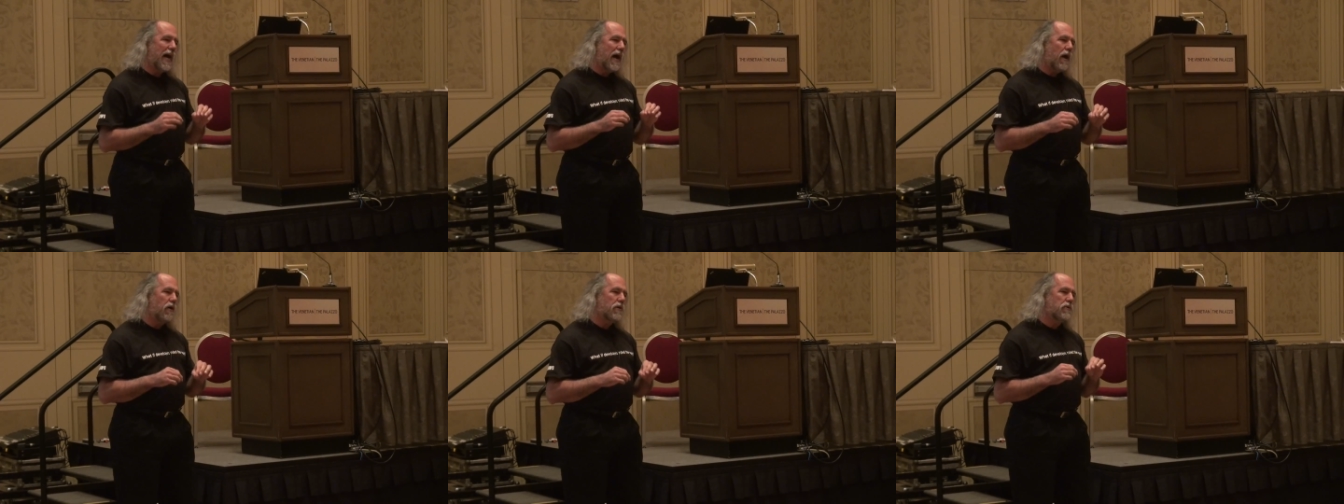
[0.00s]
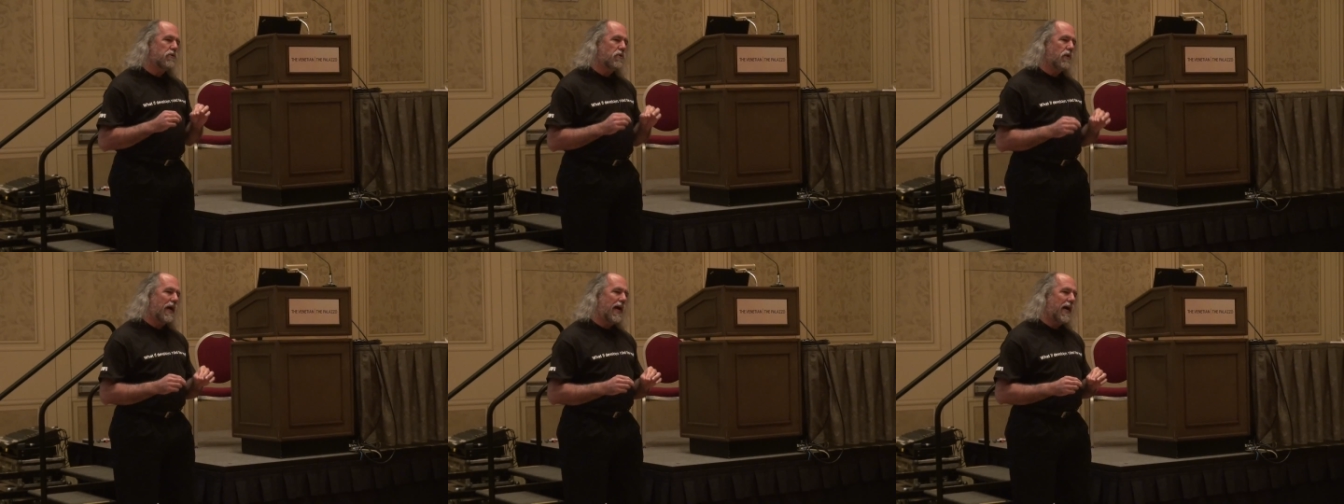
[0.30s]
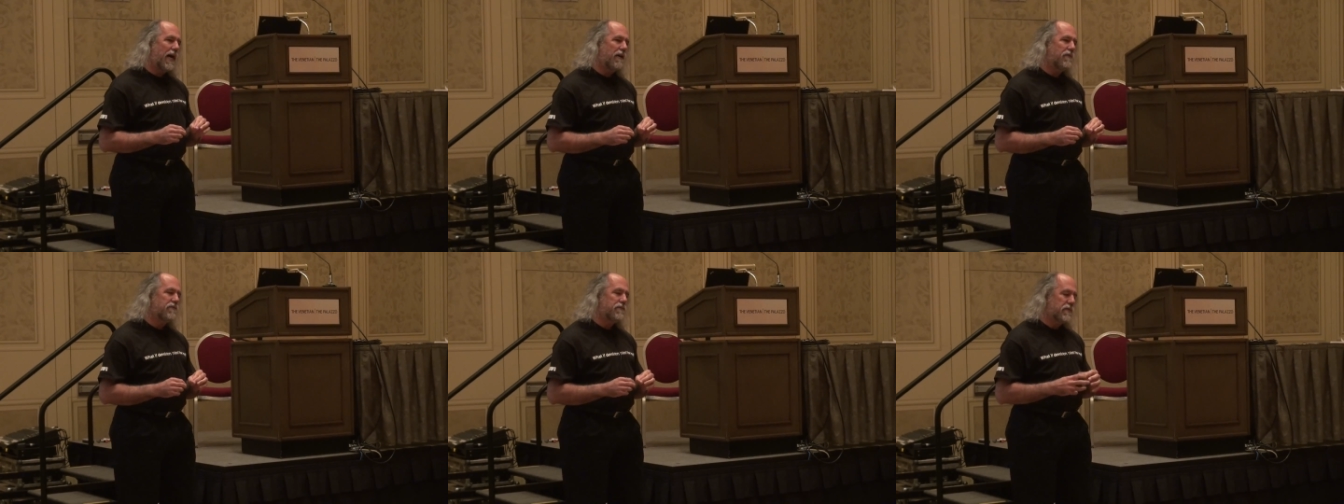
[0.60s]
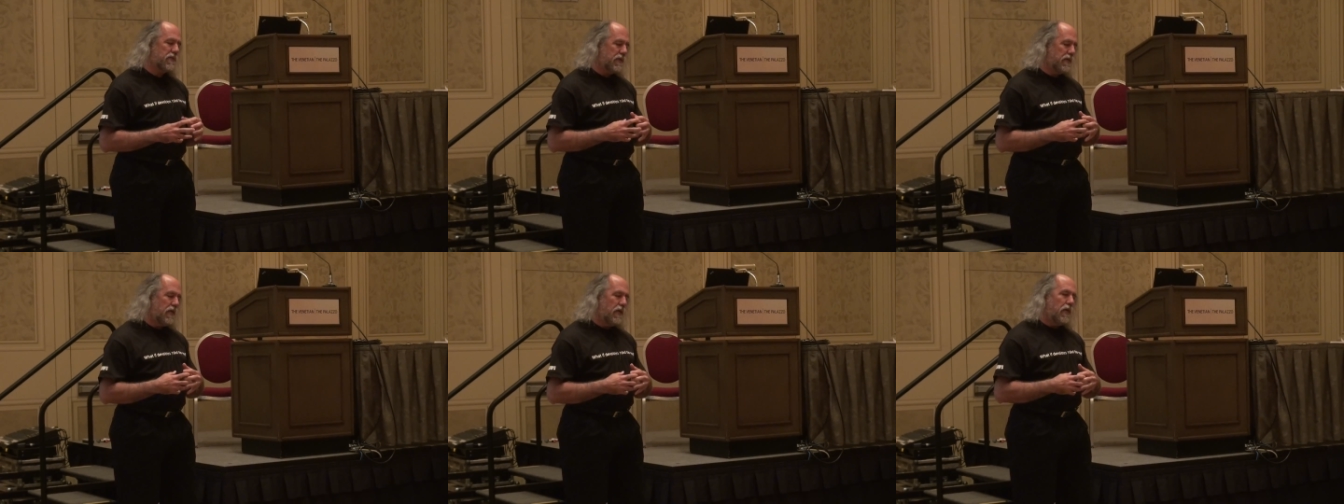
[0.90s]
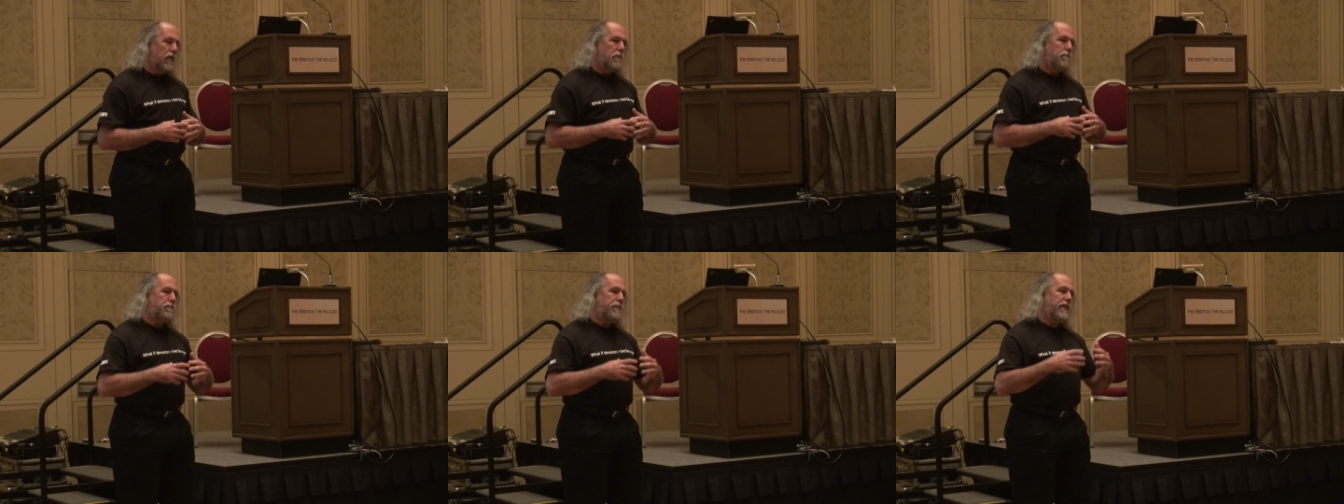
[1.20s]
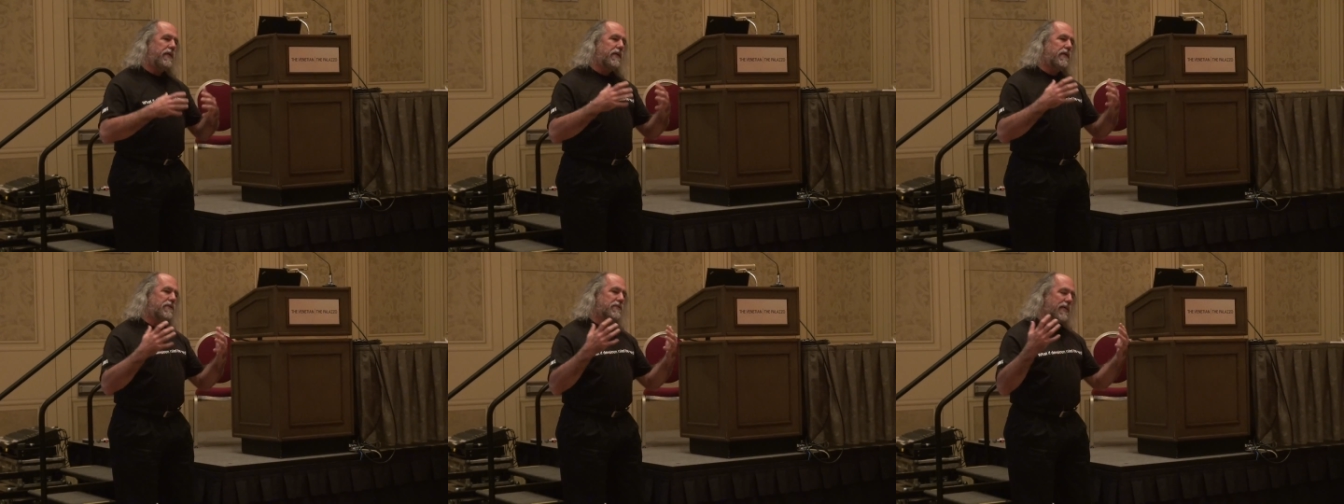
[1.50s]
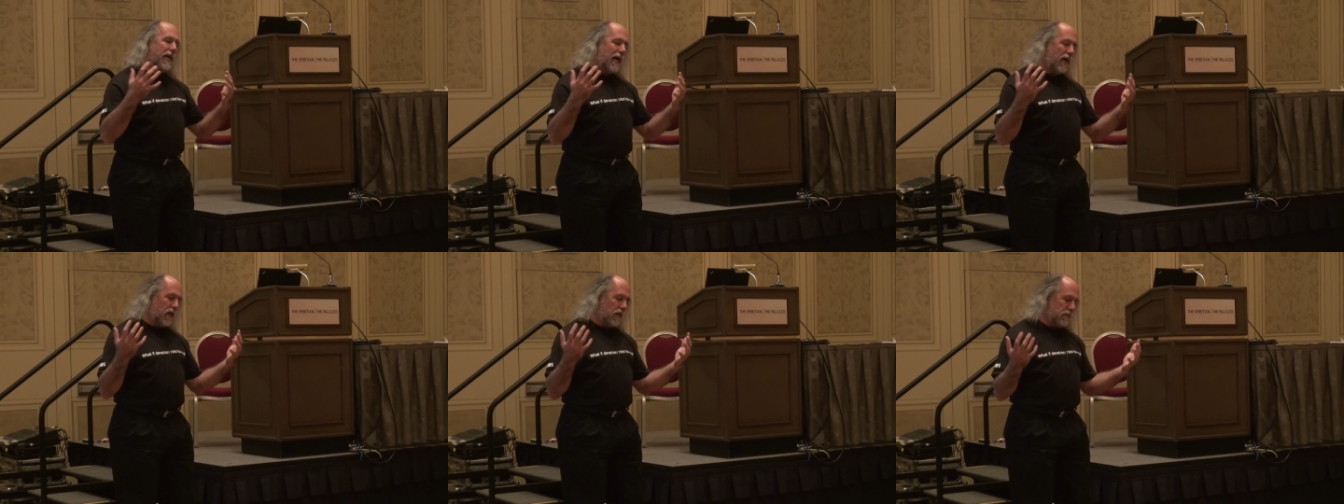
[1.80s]
our craft peeks
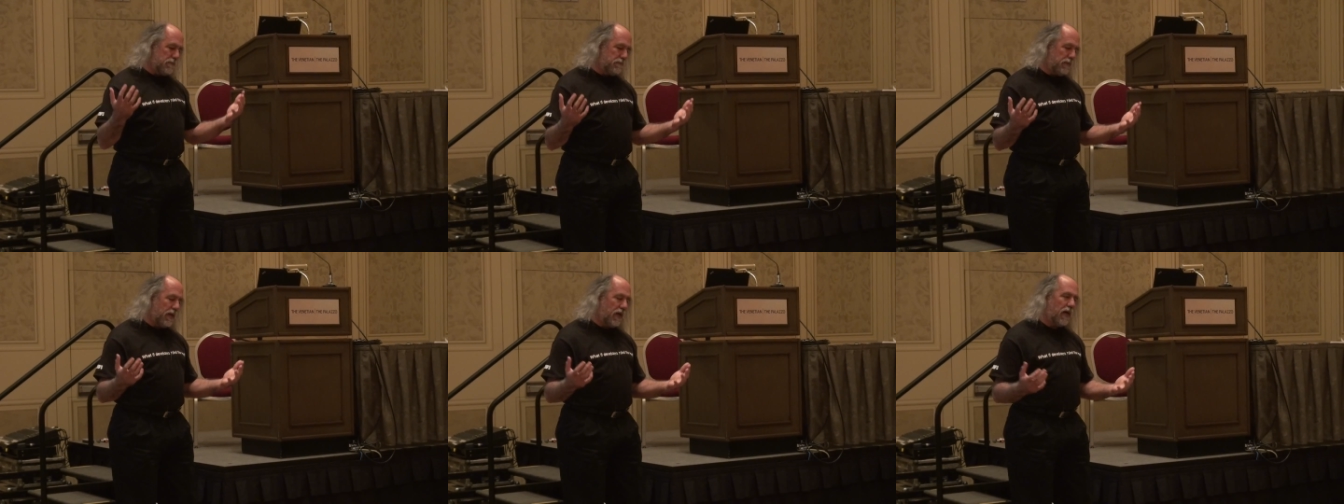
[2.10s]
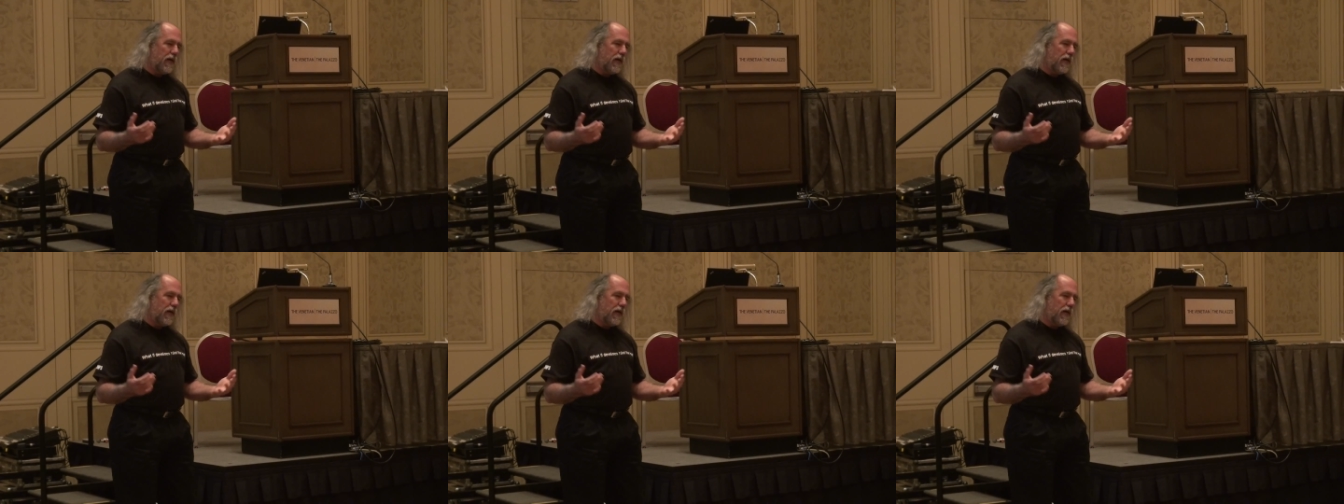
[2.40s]
out